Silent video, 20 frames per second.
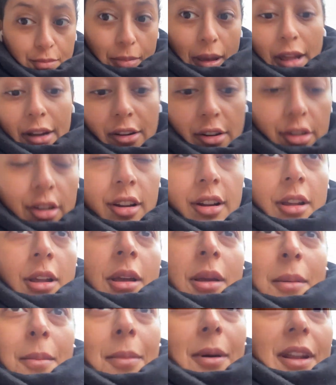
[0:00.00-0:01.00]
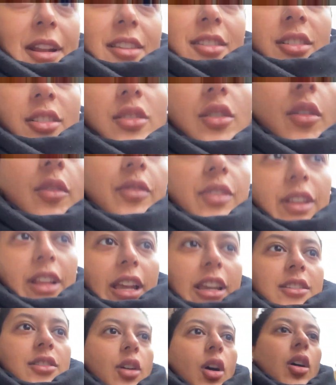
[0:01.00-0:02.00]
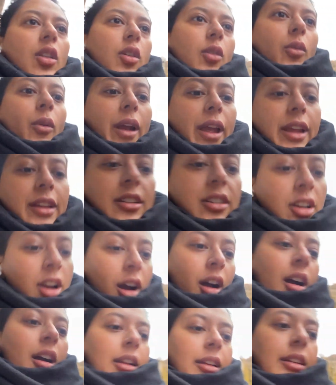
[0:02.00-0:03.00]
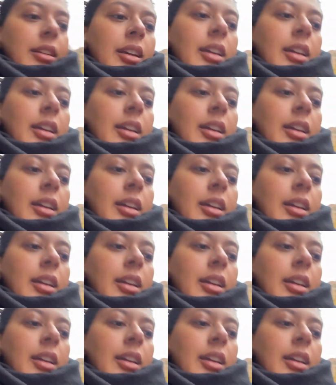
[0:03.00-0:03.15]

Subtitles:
better, but I still don't feel like it's all the way gone.